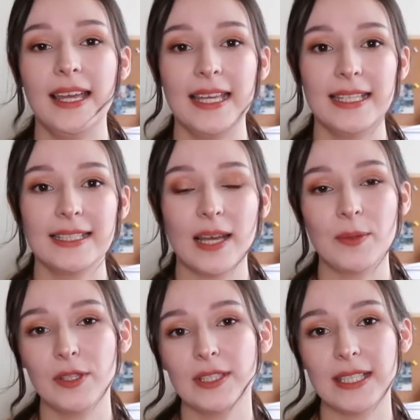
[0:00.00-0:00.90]
and
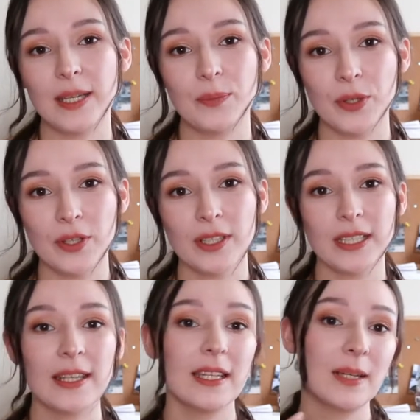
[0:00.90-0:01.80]
I'm gonna take a product
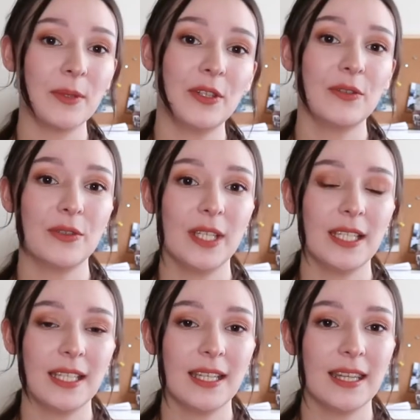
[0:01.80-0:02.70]
and then I'm gonna
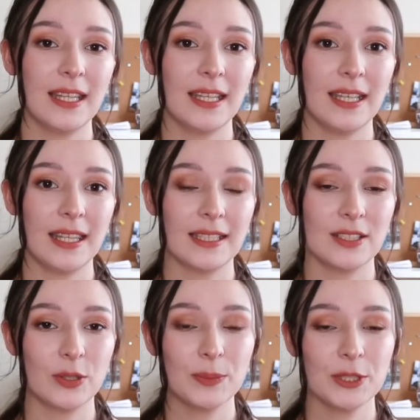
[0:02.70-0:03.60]
read the
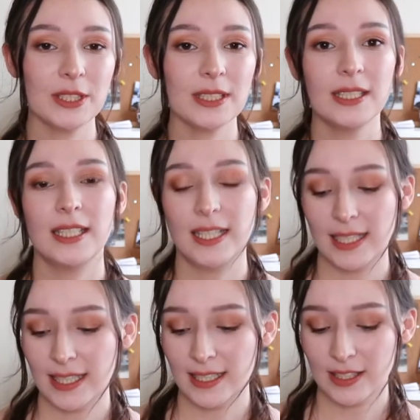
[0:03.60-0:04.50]
description
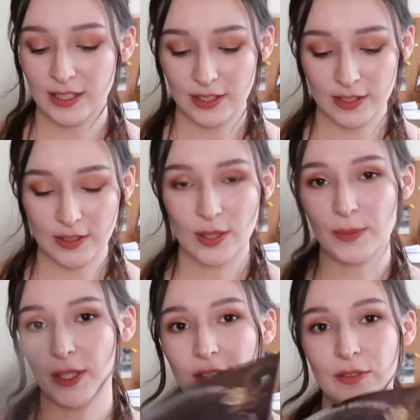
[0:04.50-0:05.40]
so I'm
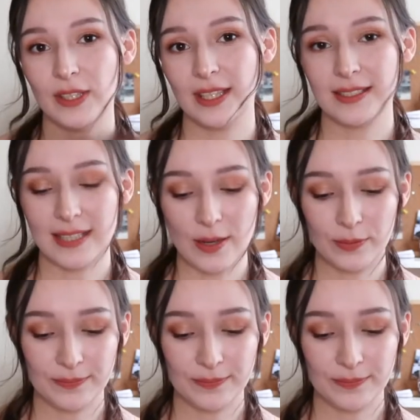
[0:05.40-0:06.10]
not gonna read this now